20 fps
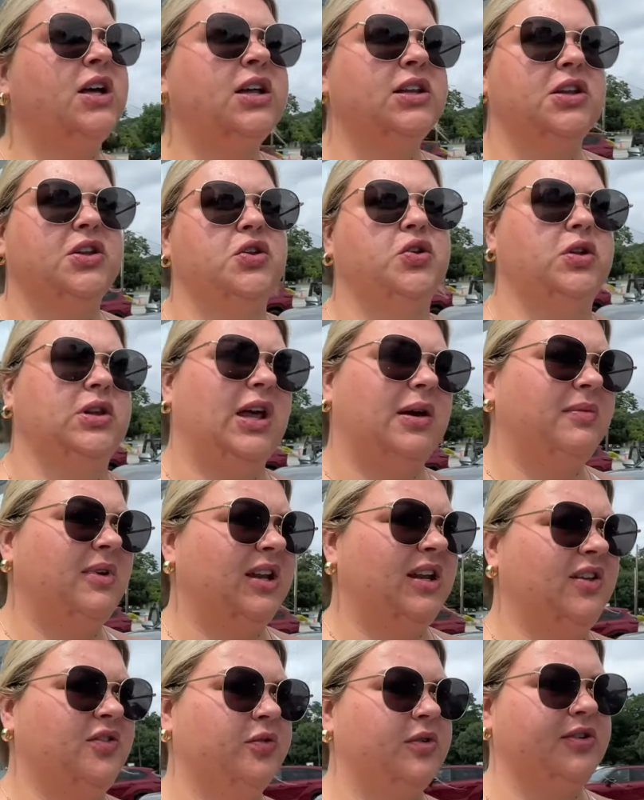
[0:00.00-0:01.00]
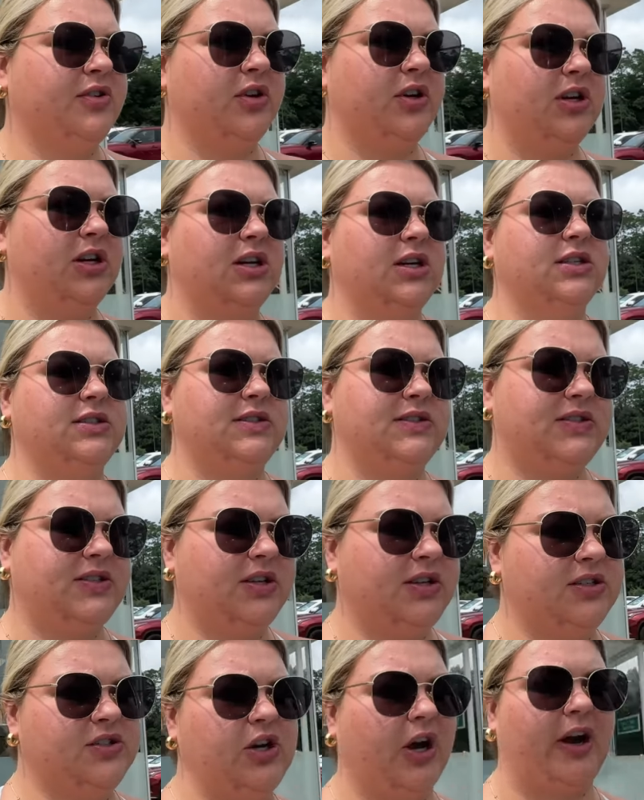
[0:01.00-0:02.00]
Lululemon is returned.
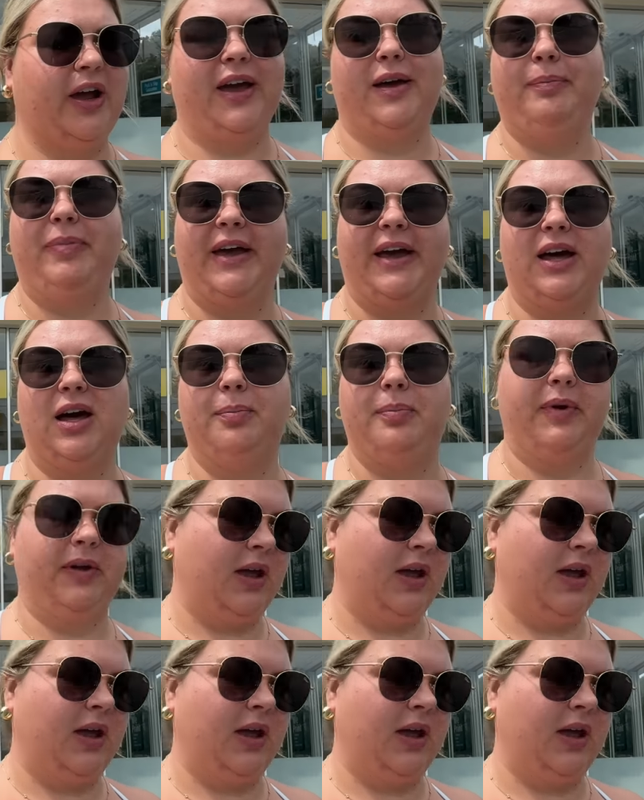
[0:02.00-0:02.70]
Target pickup